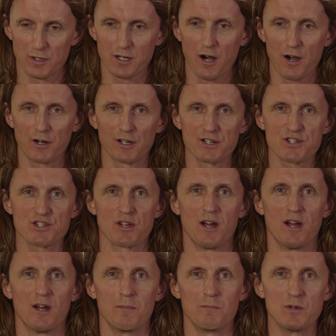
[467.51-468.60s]
regardless,
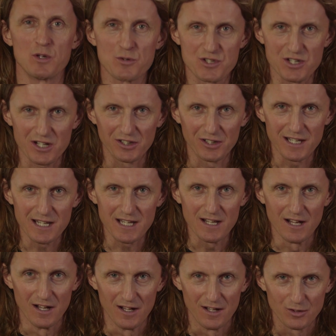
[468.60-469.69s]
musically,